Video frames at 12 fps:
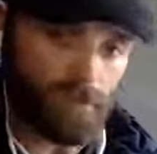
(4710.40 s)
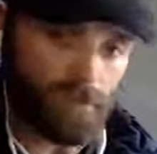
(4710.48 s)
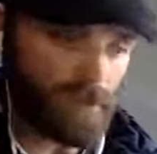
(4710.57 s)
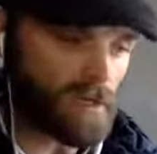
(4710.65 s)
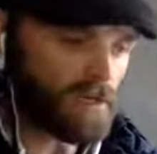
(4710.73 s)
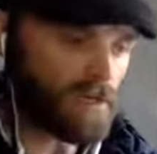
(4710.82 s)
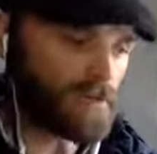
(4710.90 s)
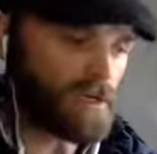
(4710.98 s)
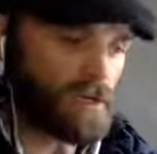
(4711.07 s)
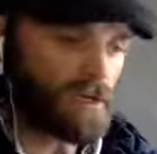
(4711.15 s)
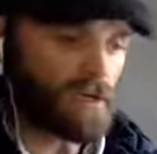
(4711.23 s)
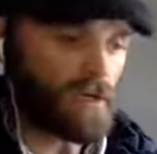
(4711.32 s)
So here there's,
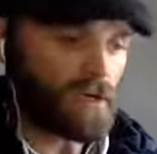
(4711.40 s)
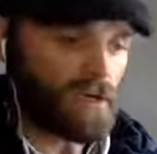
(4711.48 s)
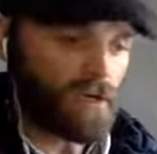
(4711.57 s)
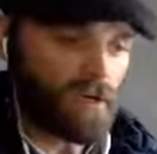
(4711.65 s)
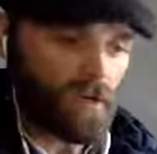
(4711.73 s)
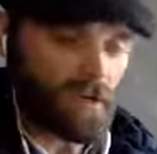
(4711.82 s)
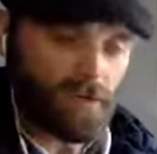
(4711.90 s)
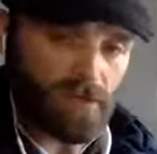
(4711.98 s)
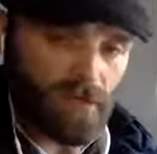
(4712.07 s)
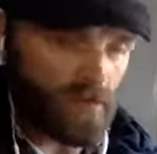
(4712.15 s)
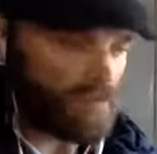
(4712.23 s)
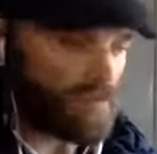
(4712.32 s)

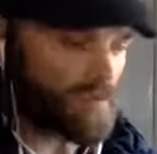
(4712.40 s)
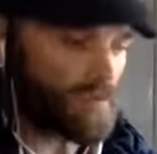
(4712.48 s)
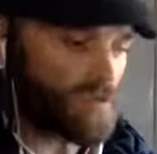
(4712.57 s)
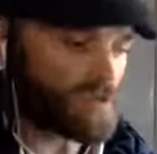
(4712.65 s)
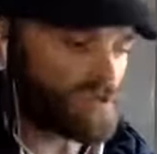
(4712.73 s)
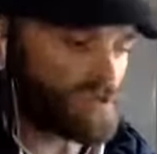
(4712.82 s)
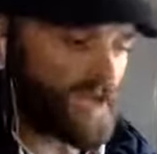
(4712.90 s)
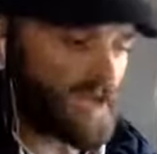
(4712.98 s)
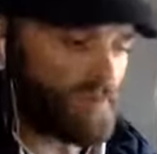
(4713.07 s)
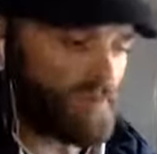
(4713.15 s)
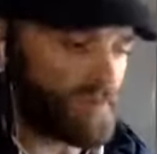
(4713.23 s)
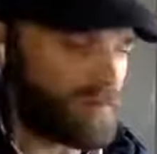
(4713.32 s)
so what should
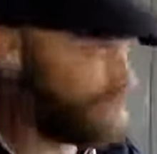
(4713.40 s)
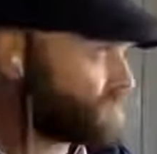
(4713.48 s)
happen?